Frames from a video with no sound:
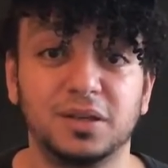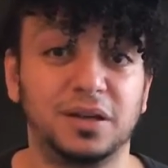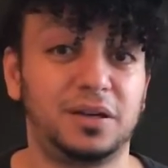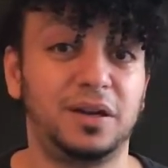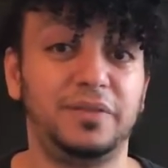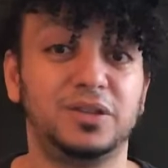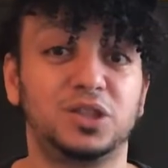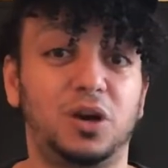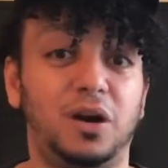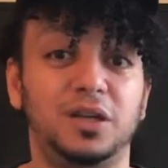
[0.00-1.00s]
It can even
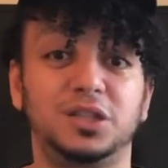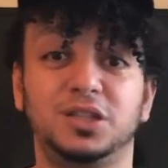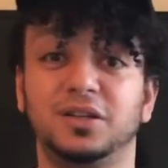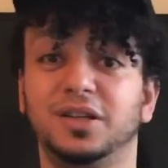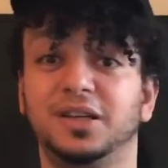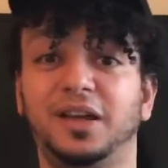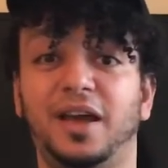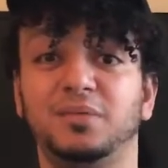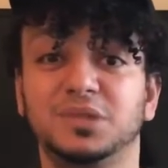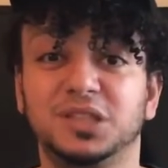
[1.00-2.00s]
charge
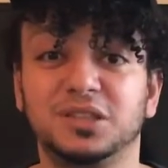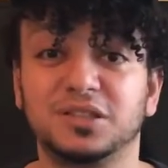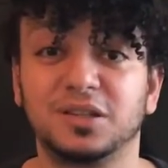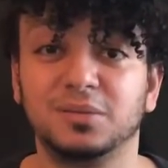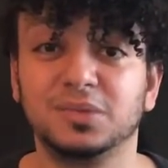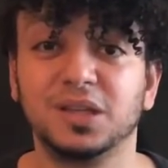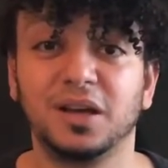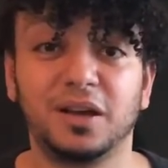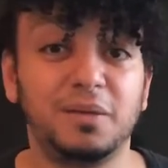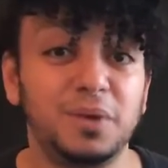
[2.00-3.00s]
game systems.
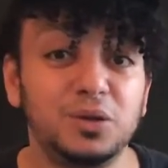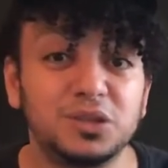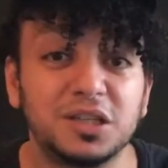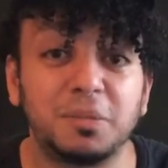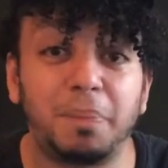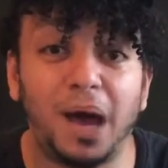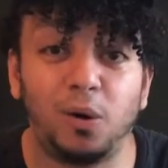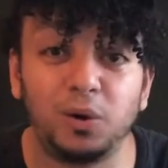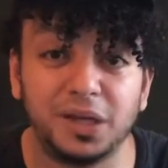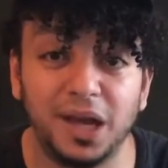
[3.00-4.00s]
It can be used as a
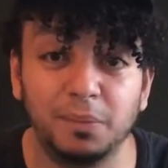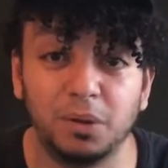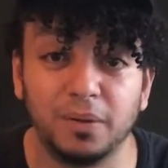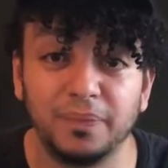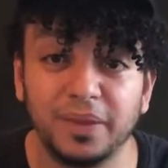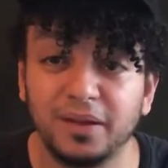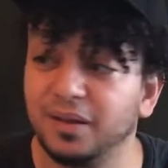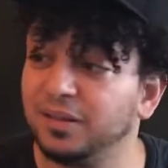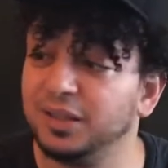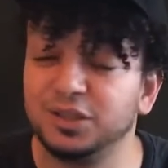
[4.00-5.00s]
power cable. This